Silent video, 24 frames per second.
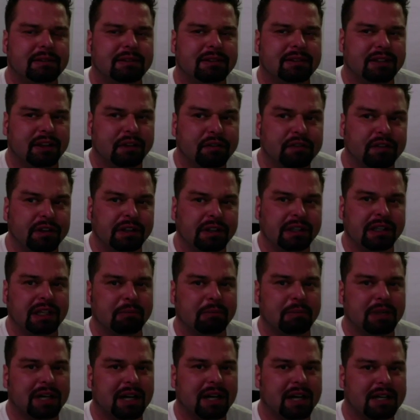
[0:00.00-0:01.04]
differently?
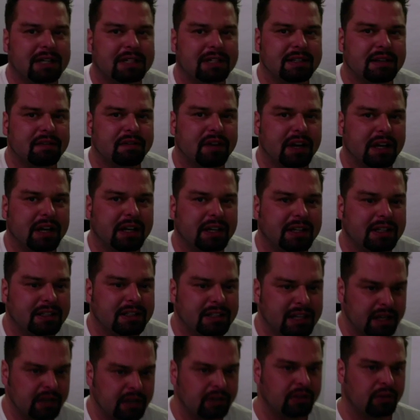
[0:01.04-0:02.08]
Because if I
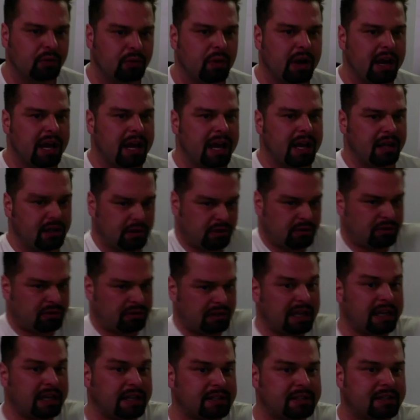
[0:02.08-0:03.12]
continue the way I do
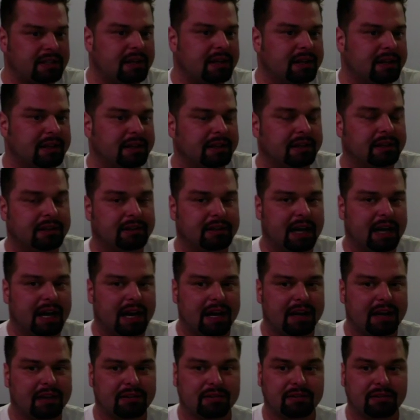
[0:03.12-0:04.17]
things,
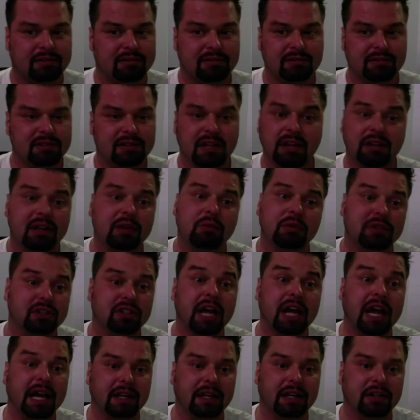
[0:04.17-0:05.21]
nothing will
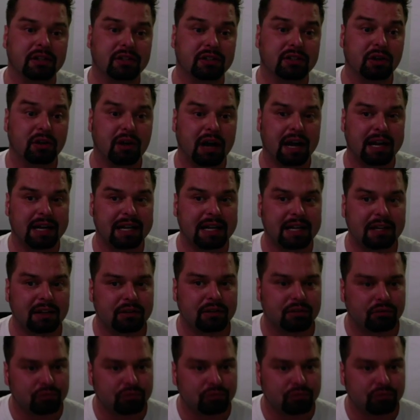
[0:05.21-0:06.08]
change. So I needed to